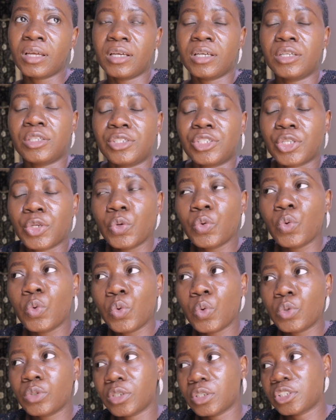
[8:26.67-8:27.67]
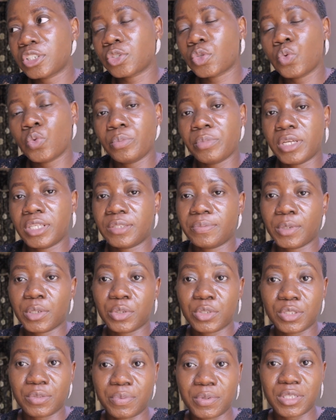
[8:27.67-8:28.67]
uh, school not schoolmates
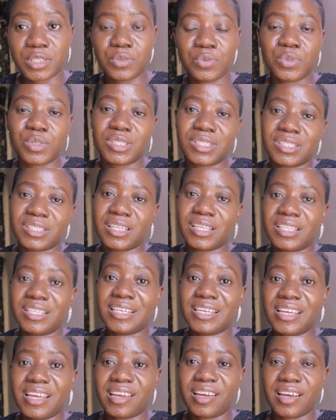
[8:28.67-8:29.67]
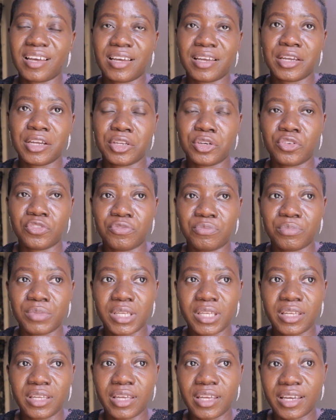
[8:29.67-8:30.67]
because the person was a year ahead of
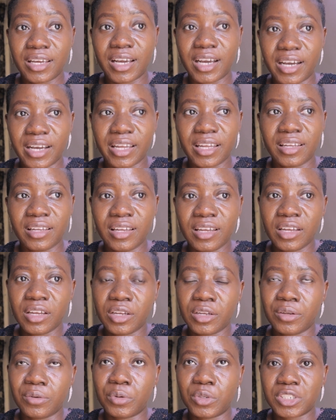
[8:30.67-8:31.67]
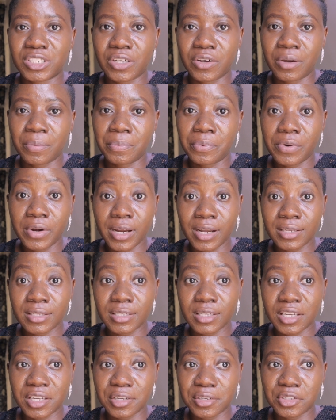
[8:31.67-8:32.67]
me, a guy. He was our prayer
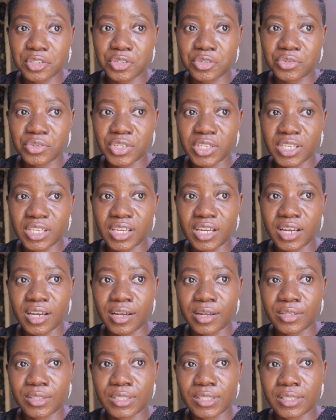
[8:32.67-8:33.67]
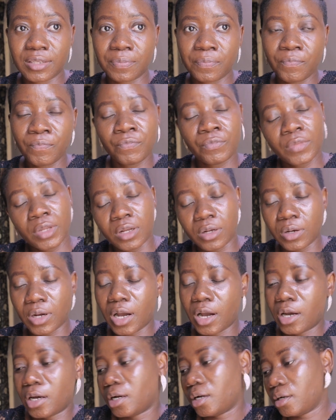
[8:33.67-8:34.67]
secretary at
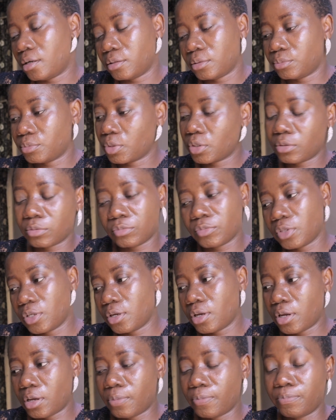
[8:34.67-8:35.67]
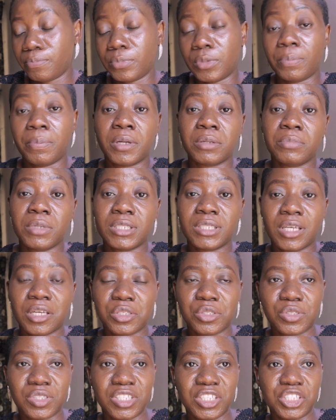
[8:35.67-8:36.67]
uh, um, the badminton
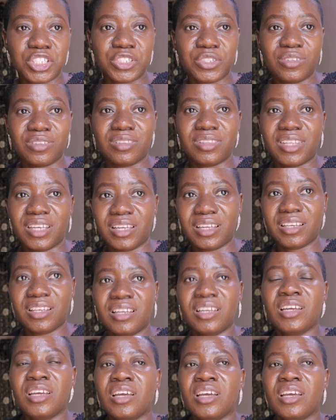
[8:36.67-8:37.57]
association then,